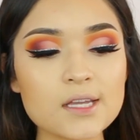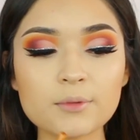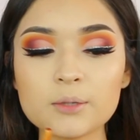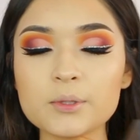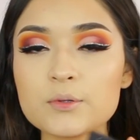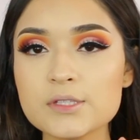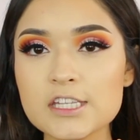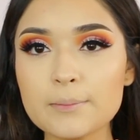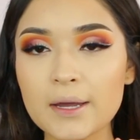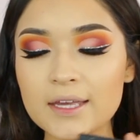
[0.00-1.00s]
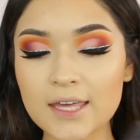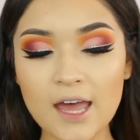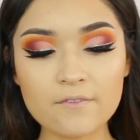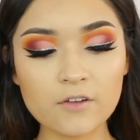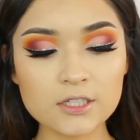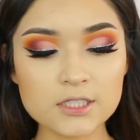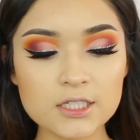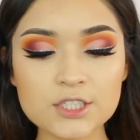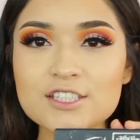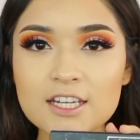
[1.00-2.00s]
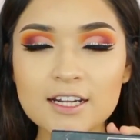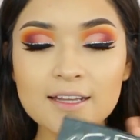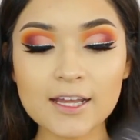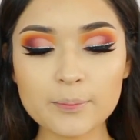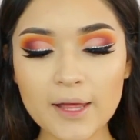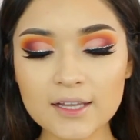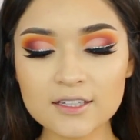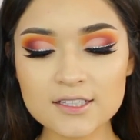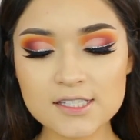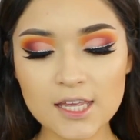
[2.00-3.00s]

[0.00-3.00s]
I'm going to be using my Kat Von D Shade and Light palette,